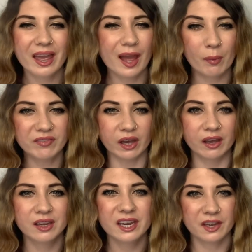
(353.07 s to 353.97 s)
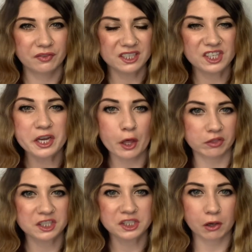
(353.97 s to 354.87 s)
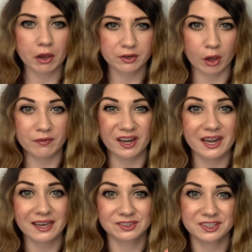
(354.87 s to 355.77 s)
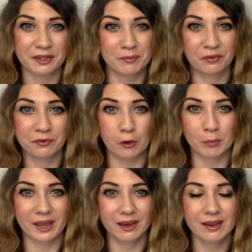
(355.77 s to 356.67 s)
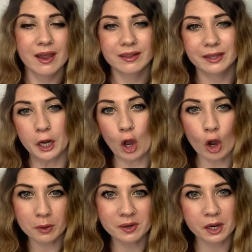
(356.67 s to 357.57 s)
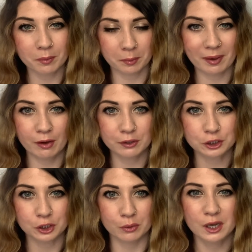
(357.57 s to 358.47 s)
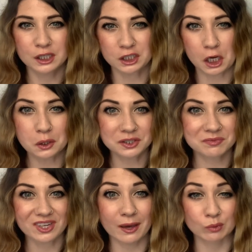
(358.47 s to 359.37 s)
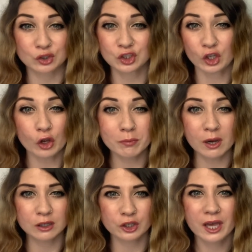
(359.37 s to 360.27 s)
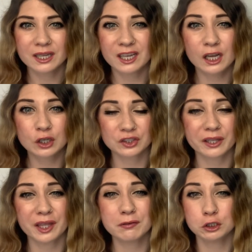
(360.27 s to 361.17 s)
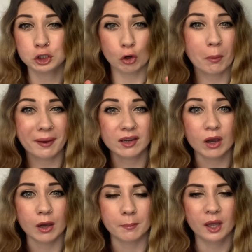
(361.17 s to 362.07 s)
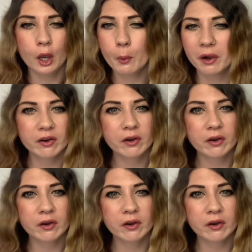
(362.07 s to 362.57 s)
However, if there's another skydiver next to them filming, then opening up the parachute slows them down so much that it looks like they've shot back up, where